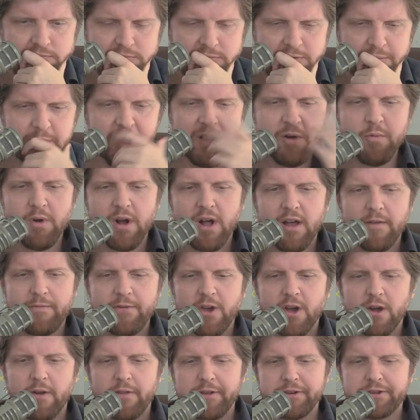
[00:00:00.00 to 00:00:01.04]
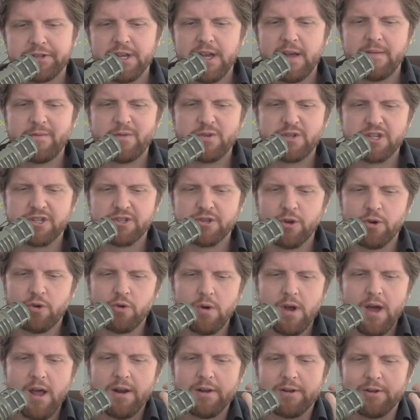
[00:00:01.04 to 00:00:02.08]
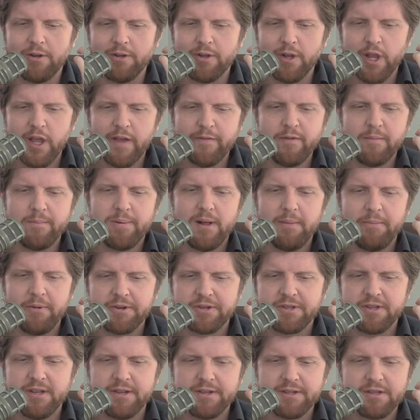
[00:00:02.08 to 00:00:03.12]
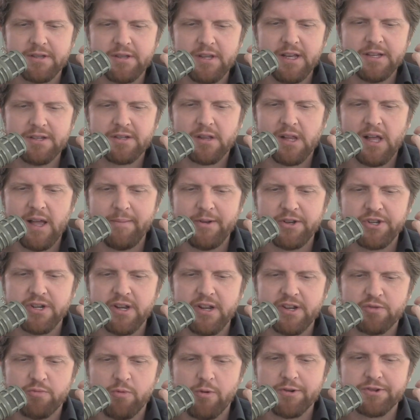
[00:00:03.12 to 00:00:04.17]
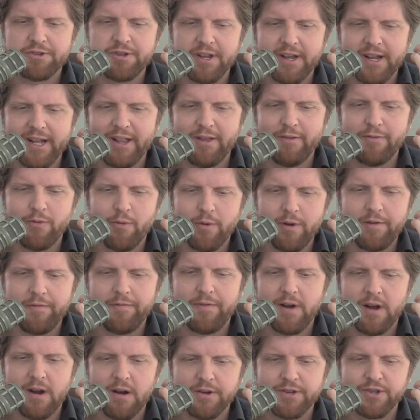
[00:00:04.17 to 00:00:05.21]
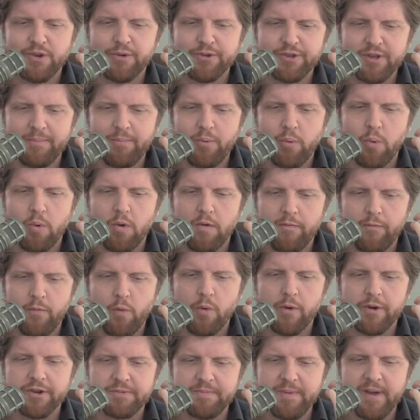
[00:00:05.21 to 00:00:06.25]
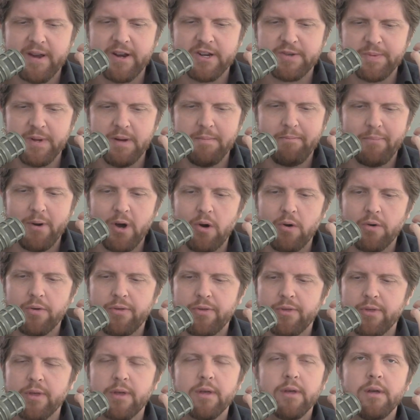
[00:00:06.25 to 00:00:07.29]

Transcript: Meanwhile, if you go to the San Francisco Chronicle, they'll even publish this Is climate change worse than California fires or is it poor forest management? Both.